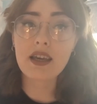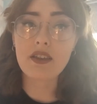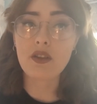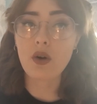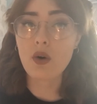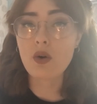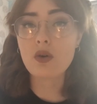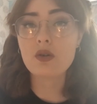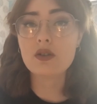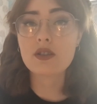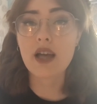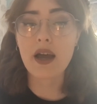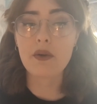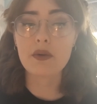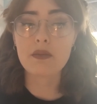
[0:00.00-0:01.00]
in the halls,
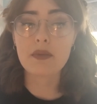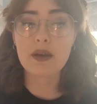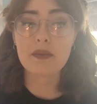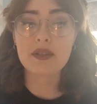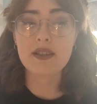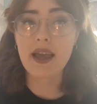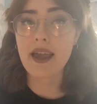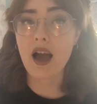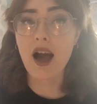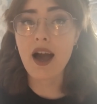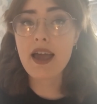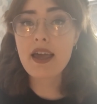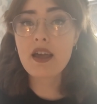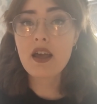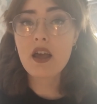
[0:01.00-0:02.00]
I would maybe say
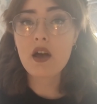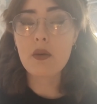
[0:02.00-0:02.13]
hi,